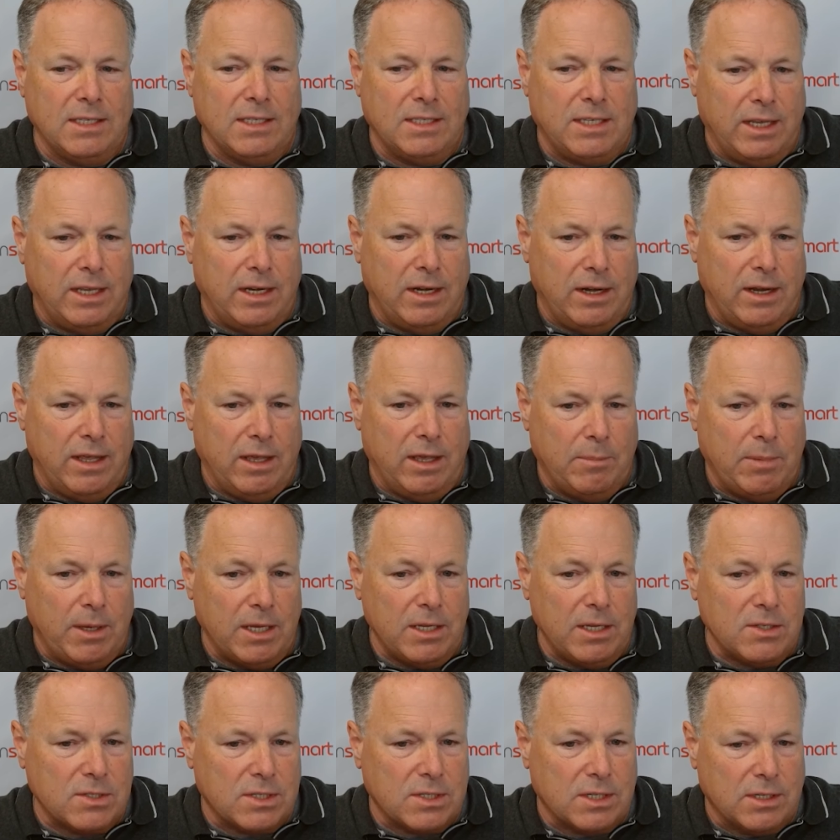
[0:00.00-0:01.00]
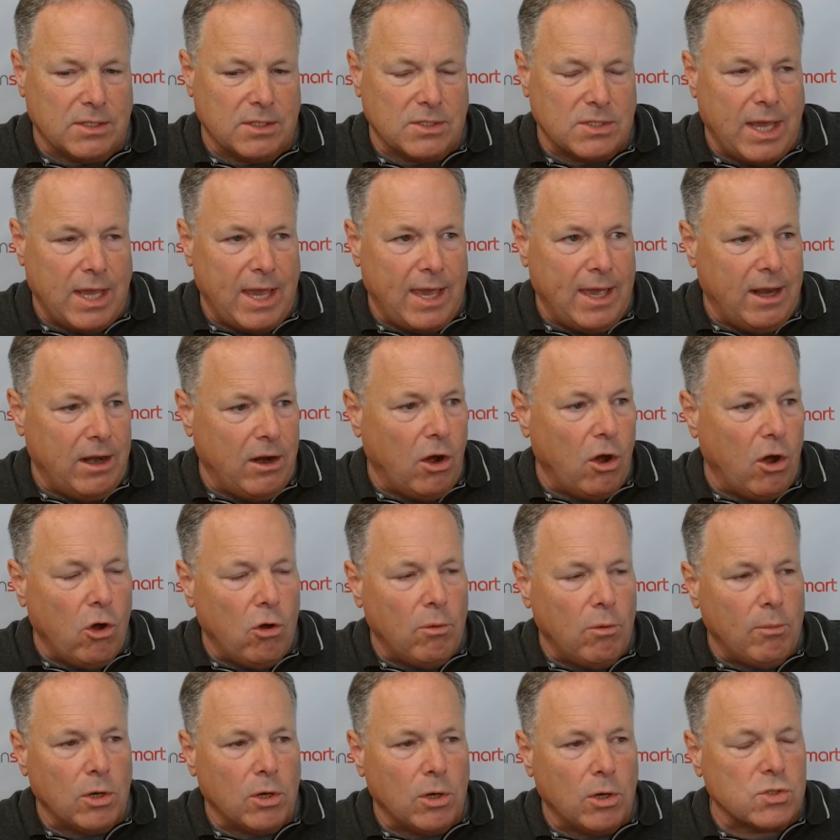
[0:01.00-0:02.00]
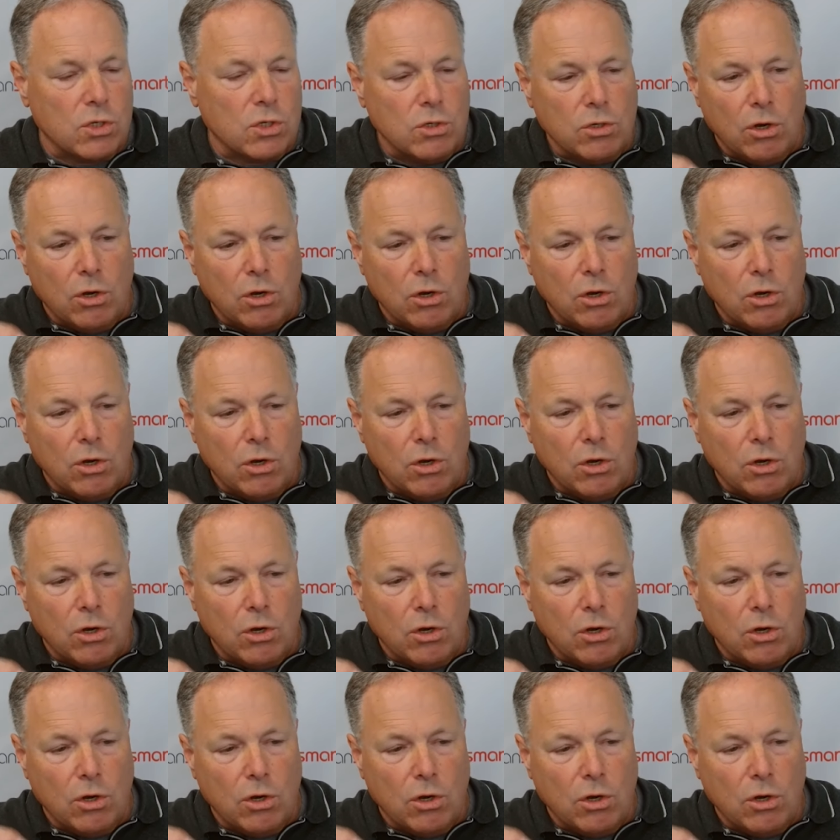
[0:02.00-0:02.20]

day to day basis. And almost